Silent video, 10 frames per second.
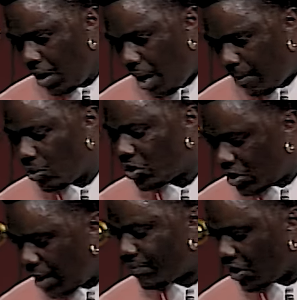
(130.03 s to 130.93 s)
I'm gonna
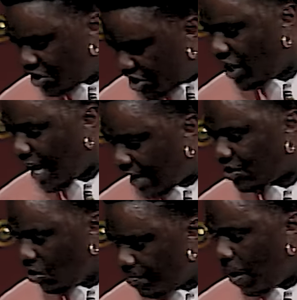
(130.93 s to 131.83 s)
stomp the shit out
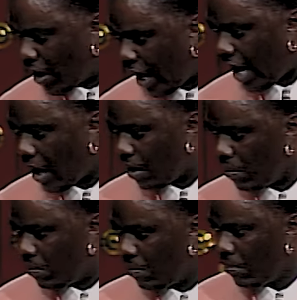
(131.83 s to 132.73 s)
your punk ass.
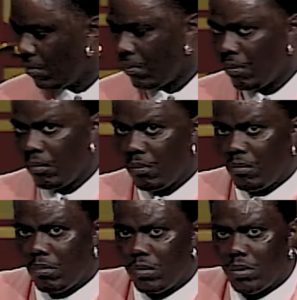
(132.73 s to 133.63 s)

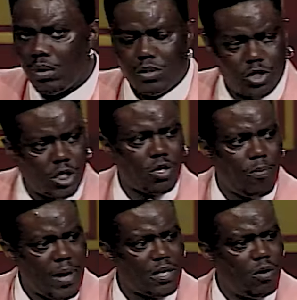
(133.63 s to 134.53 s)
But this shit don't
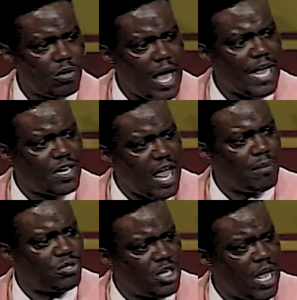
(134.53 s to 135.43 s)
make no goddamn
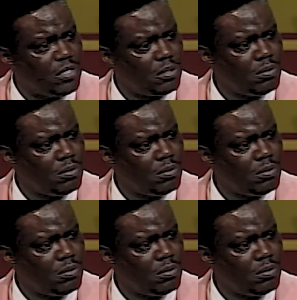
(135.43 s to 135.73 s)
sense.